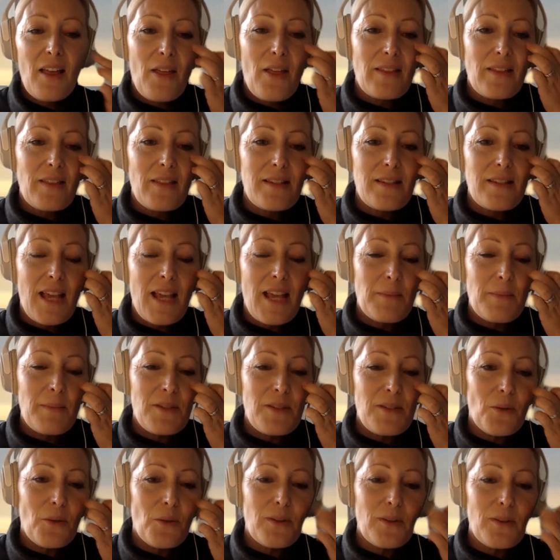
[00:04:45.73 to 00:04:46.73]
that the
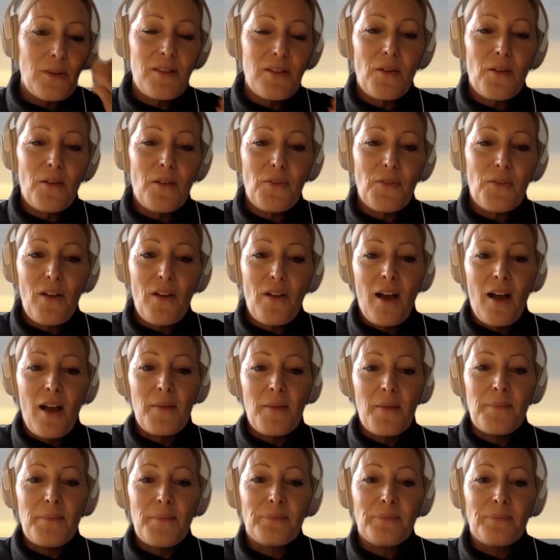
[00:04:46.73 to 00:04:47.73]
same sorts of
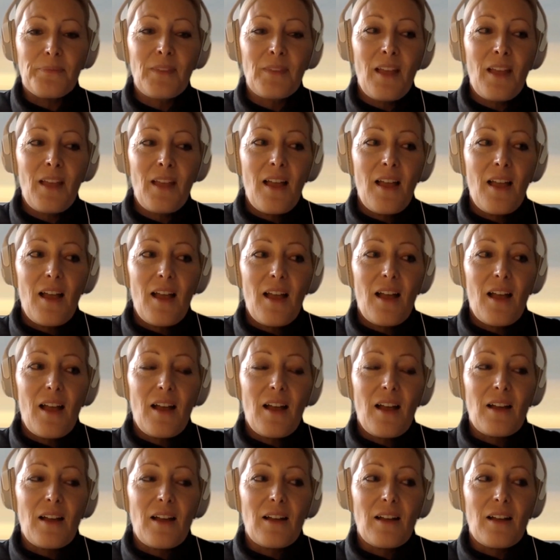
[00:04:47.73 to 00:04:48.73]

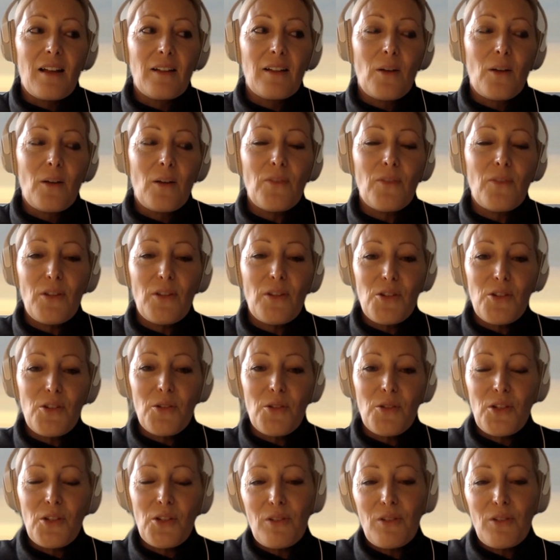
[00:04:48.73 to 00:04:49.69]
convolutional